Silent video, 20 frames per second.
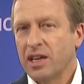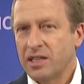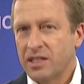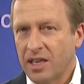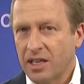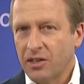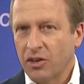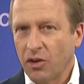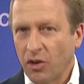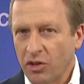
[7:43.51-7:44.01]

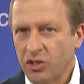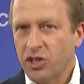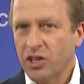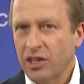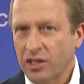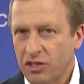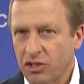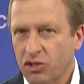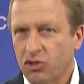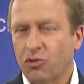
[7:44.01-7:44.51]

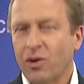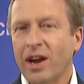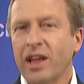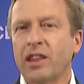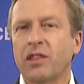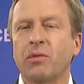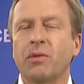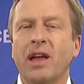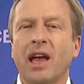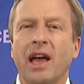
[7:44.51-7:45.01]
technological
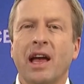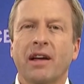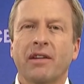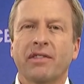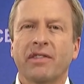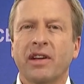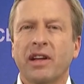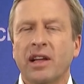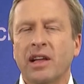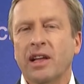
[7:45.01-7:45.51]
strength we have.